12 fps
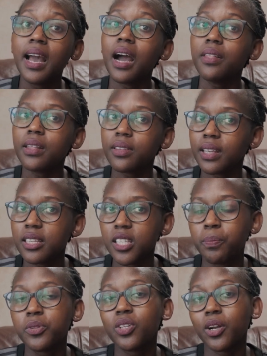And then the third
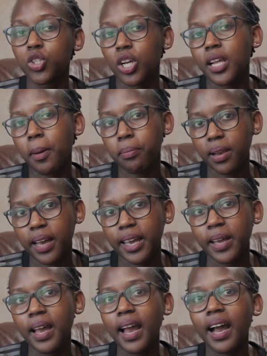step is actually
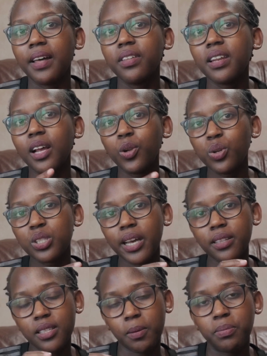apply. And then
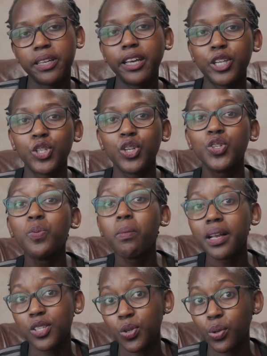alongside this application, you
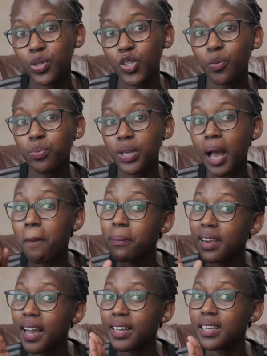must also be
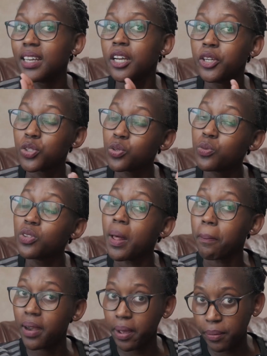applying to do
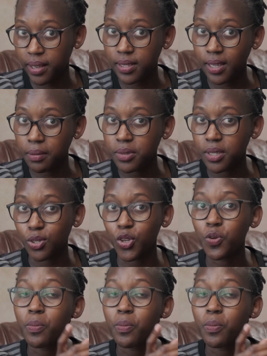the PLAB exams. So you